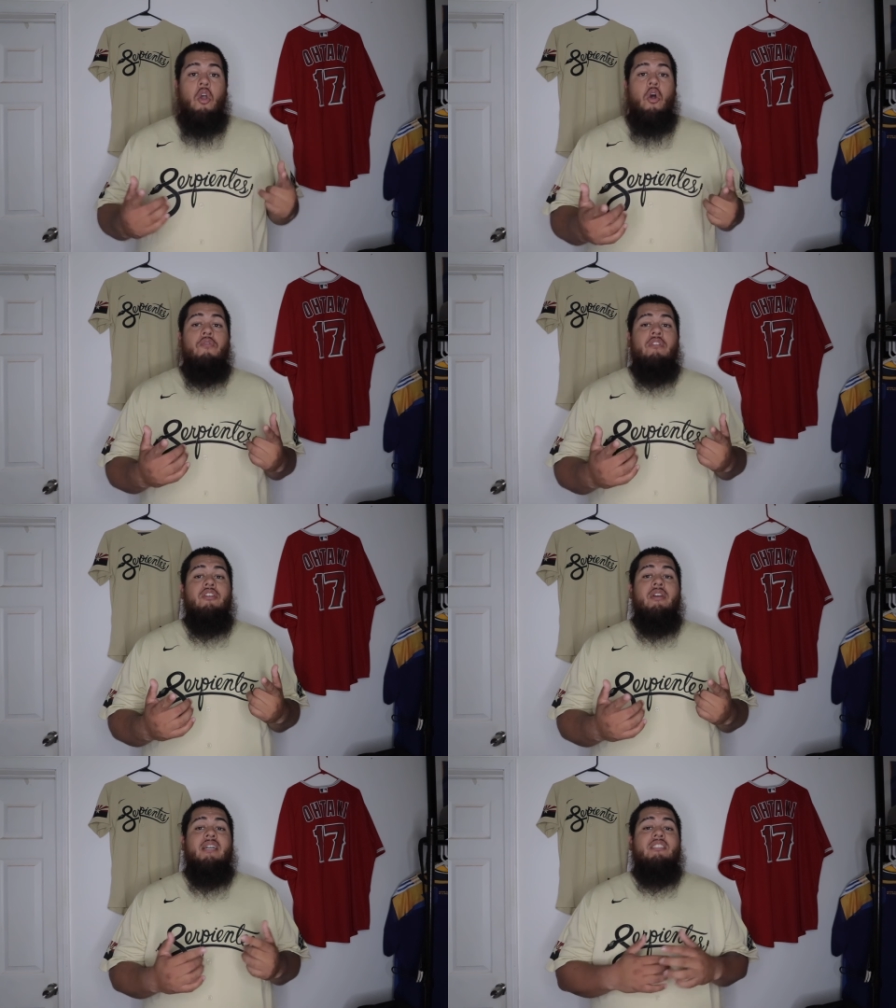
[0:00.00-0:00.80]
Hopefully
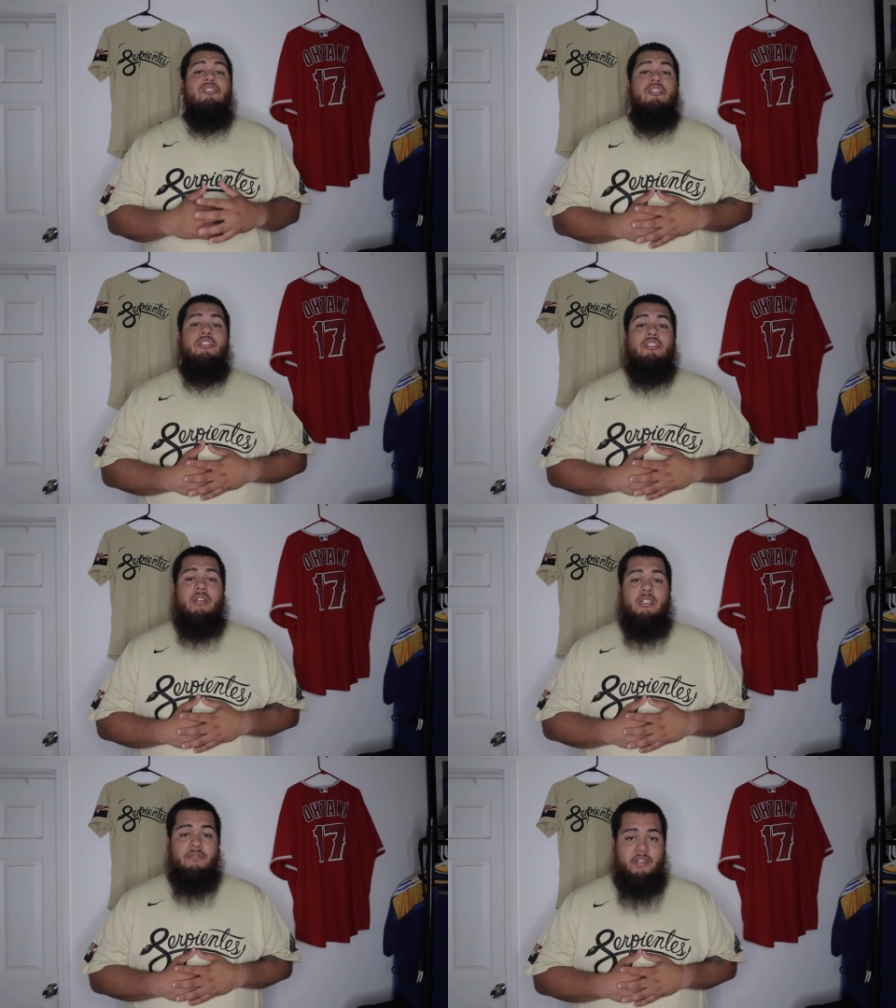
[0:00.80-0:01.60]
you guys enjoyed
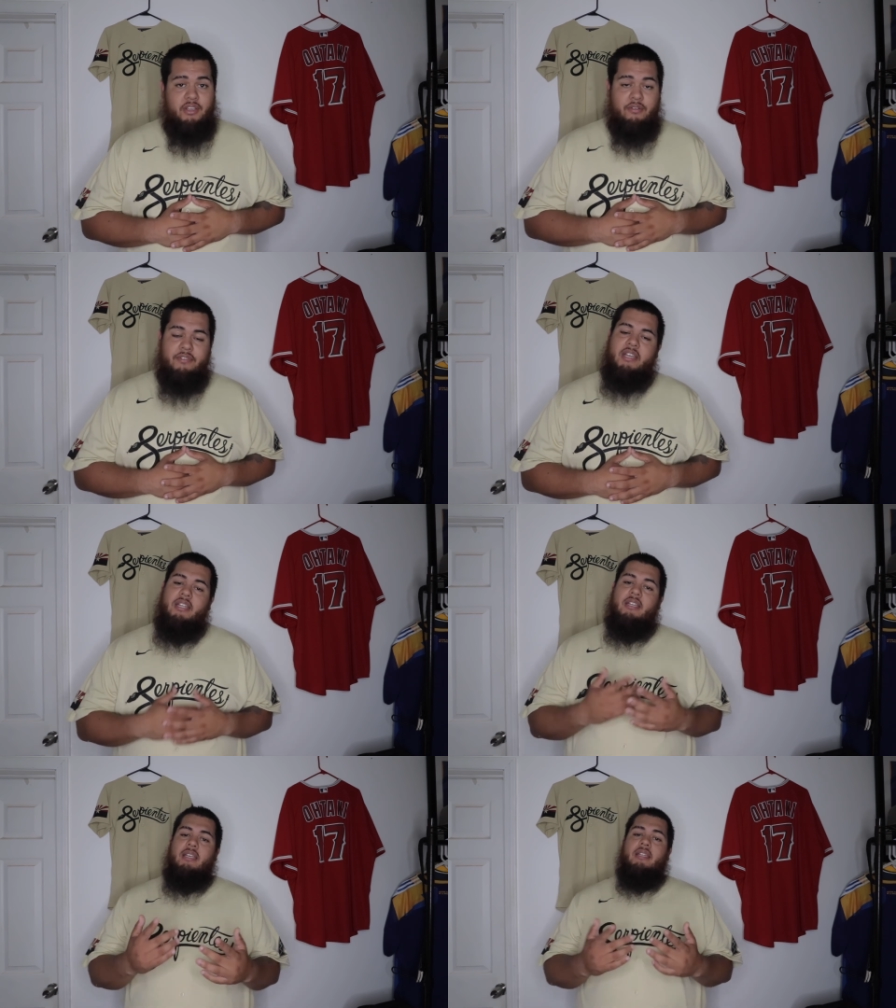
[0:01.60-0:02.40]
today's video. If you
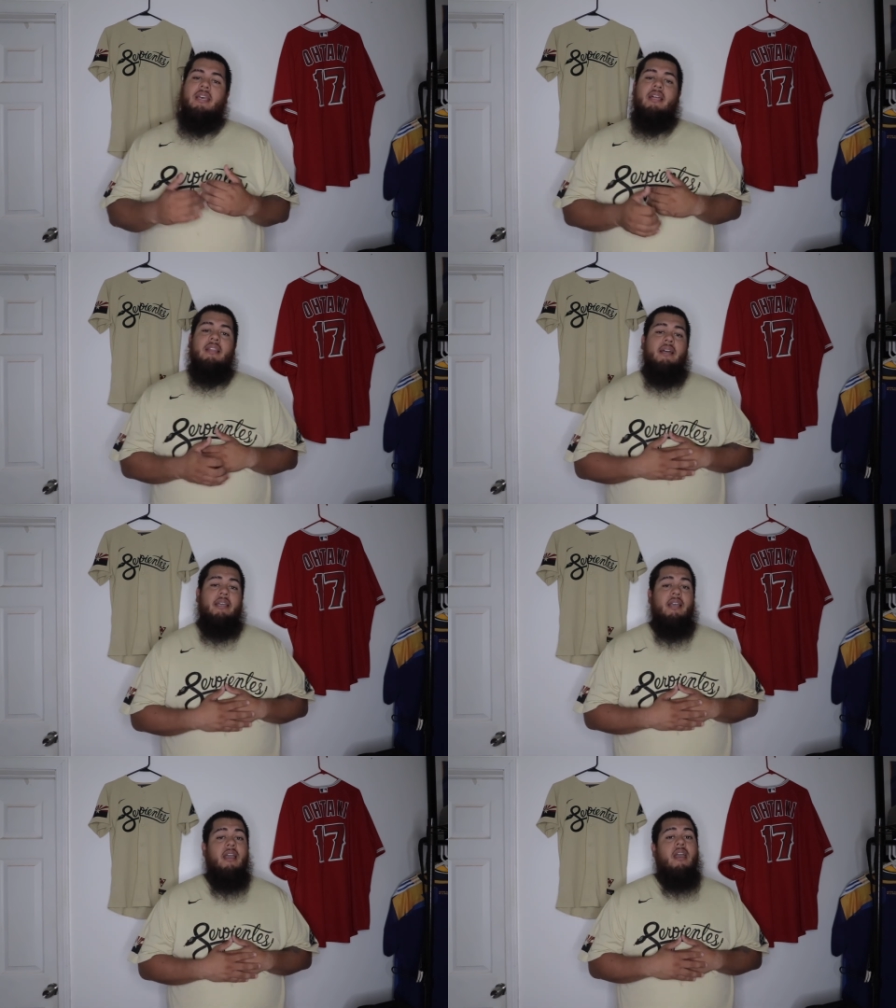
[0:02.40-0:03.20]
did, hit that
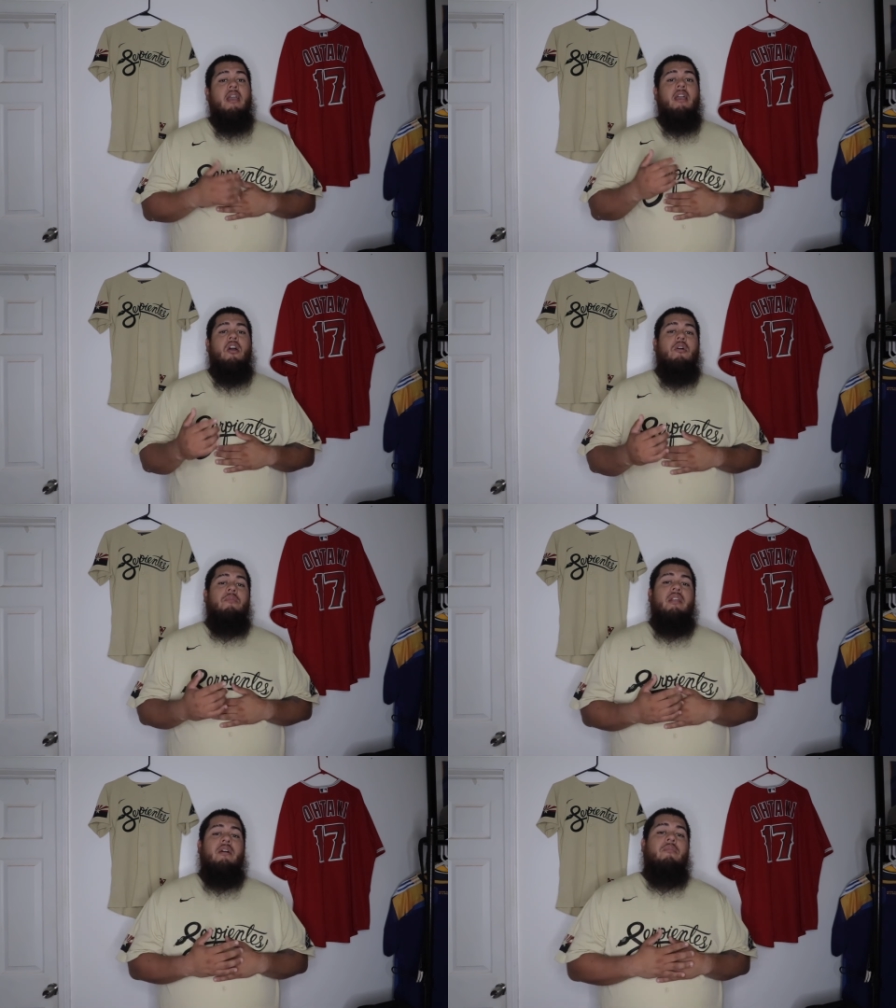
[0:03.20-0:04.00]
like.
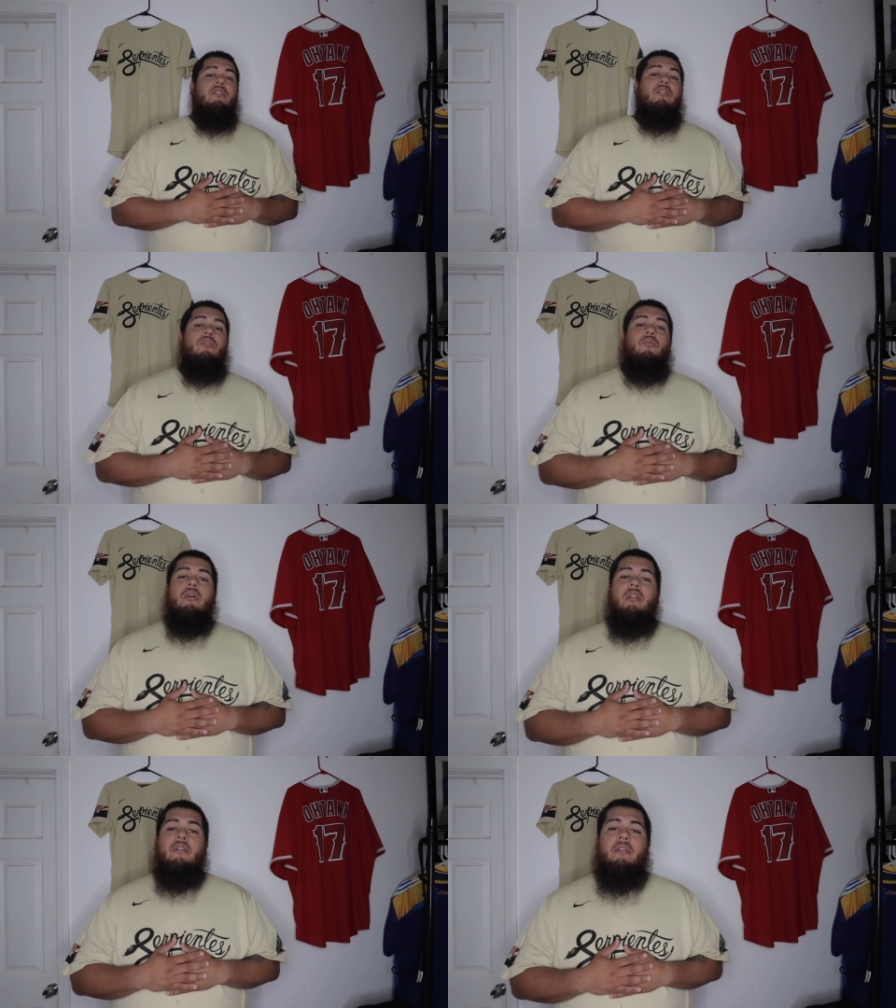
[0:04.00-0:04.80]
Comment down below
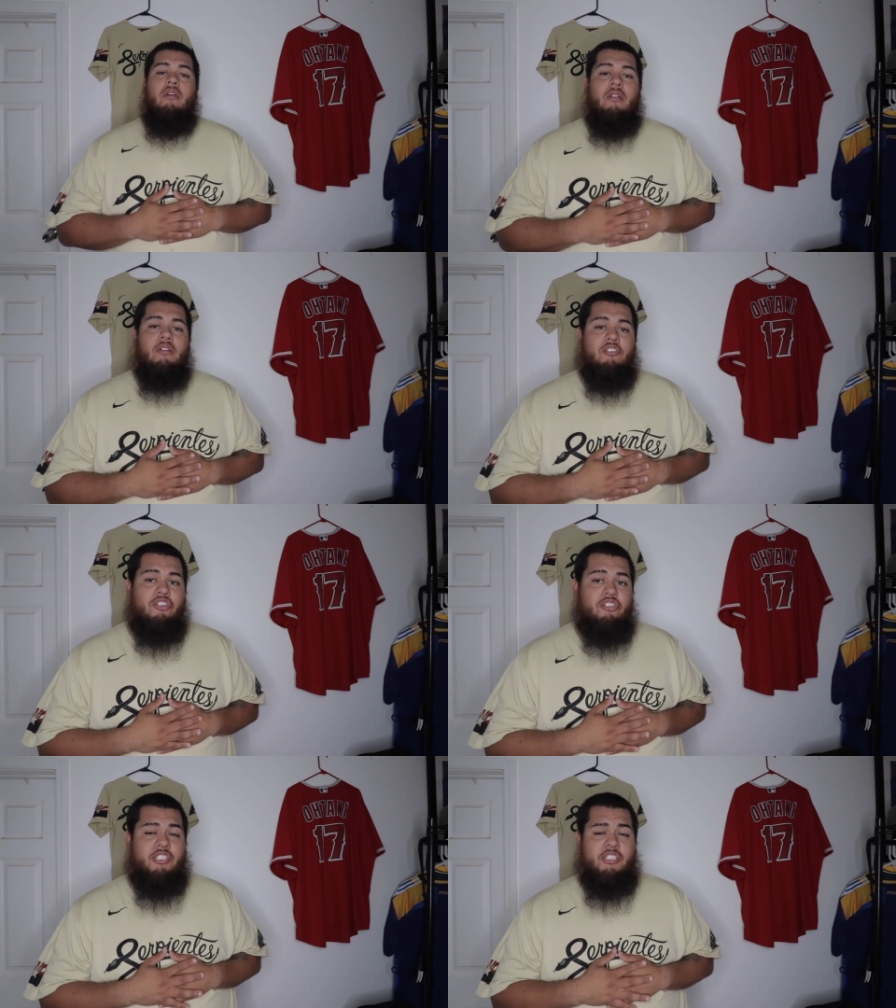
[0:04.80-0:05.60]
what other
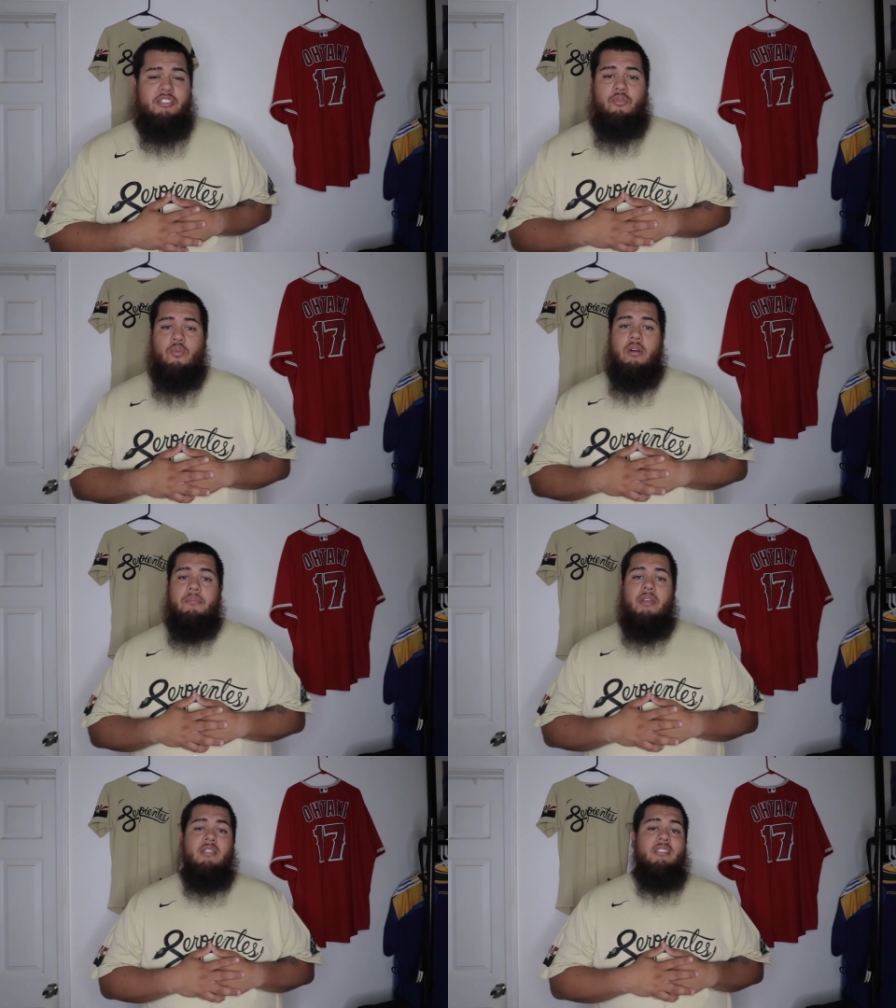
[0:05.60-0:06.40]
jerseys you want
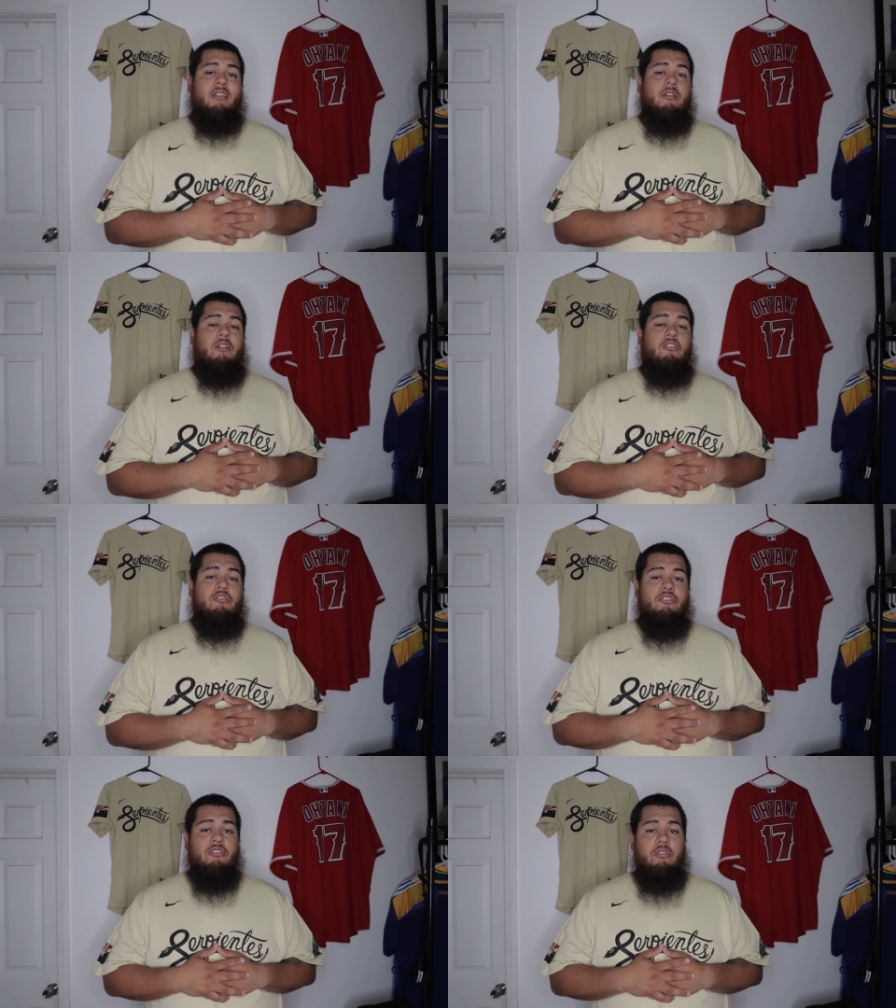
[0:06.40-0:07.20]
me to take a
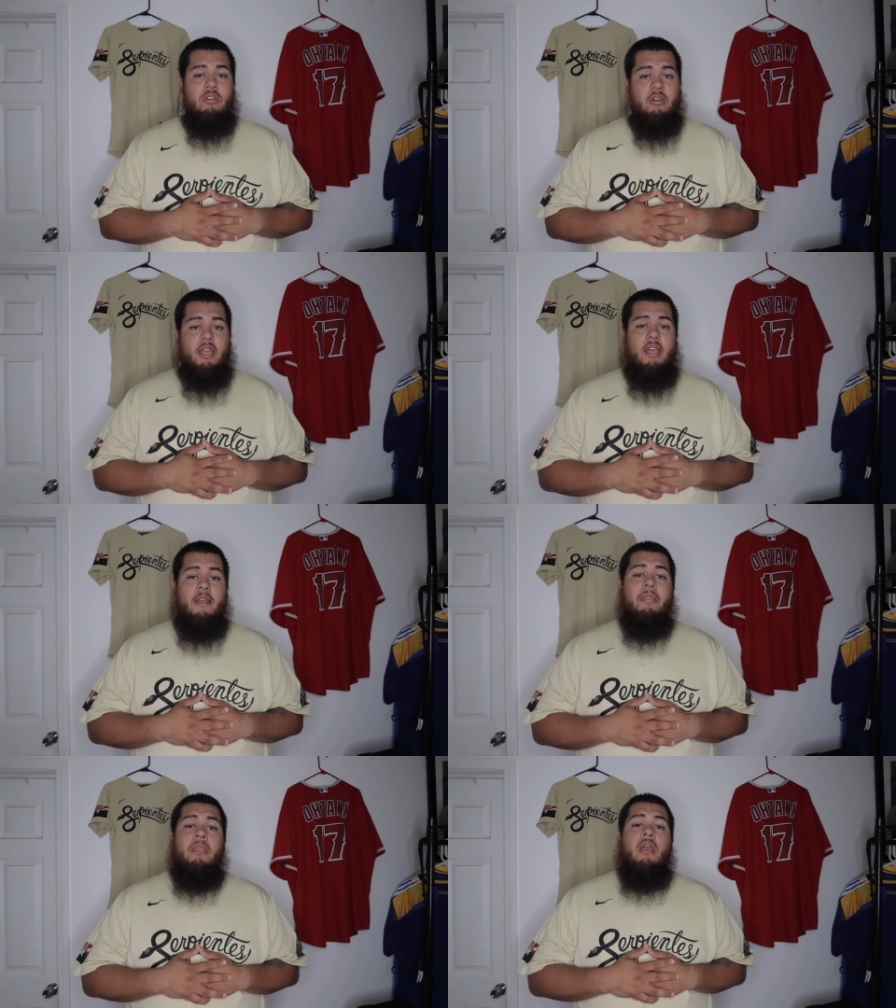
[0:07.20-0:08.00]
closer look at.